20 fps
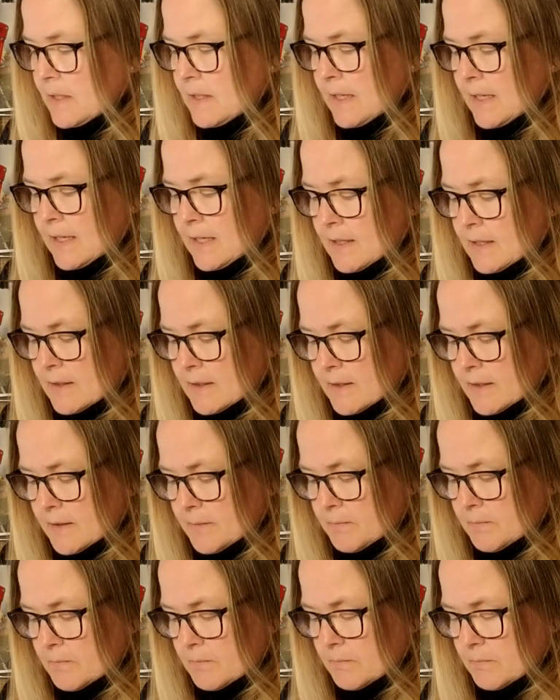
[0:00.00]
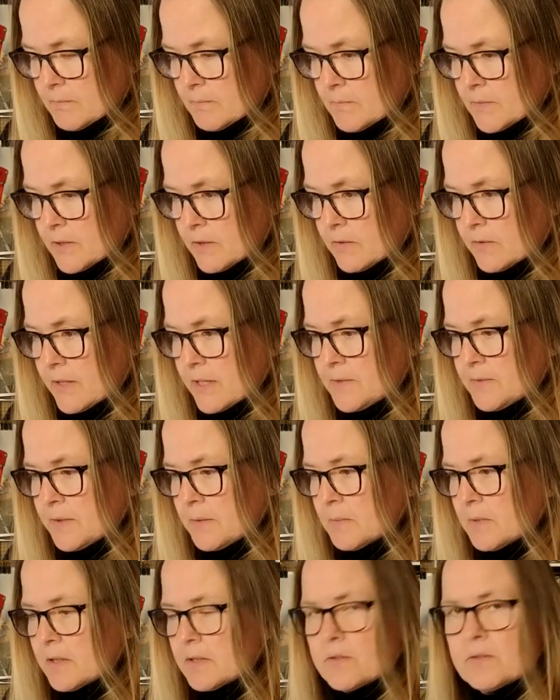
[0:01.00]
And so that's what
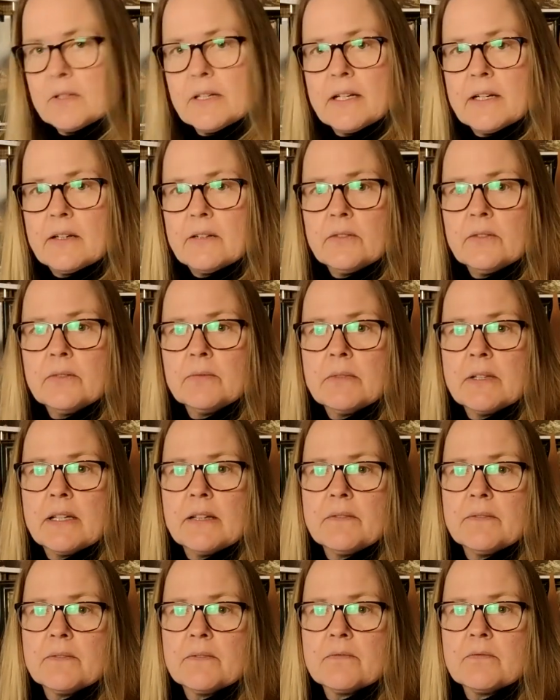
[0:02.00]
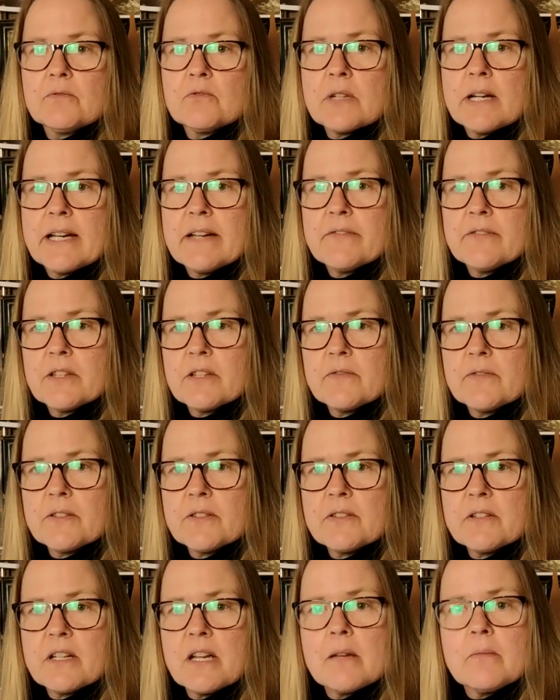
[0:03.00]
I'm going to do now and try it for the
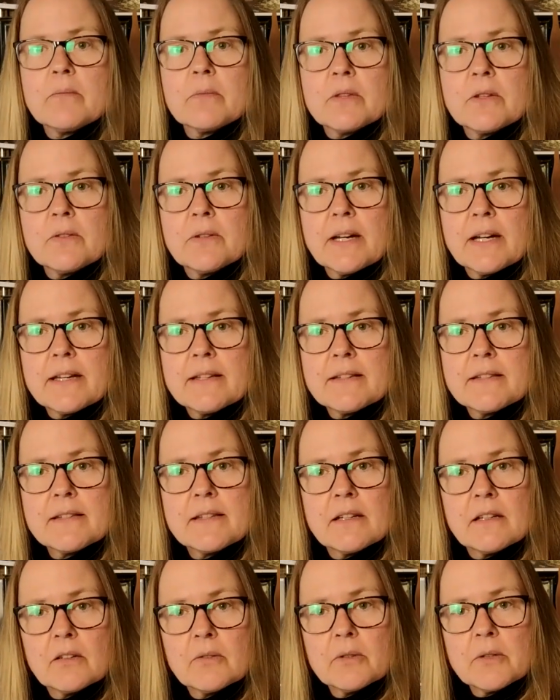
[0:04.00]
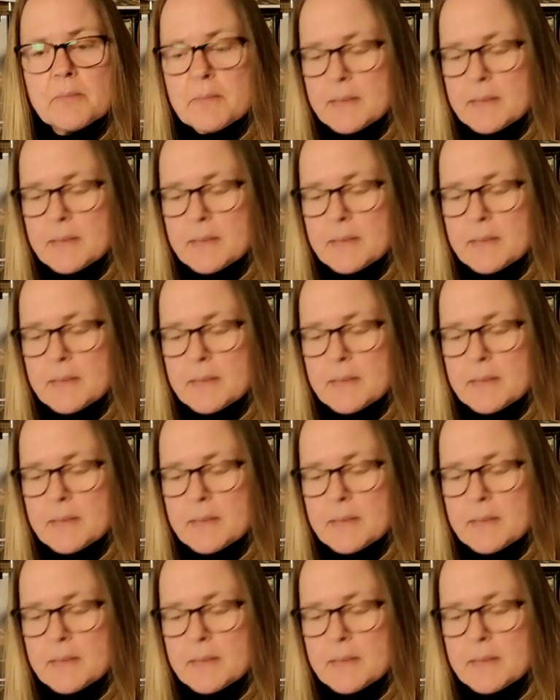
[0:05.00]
first time with you guys here with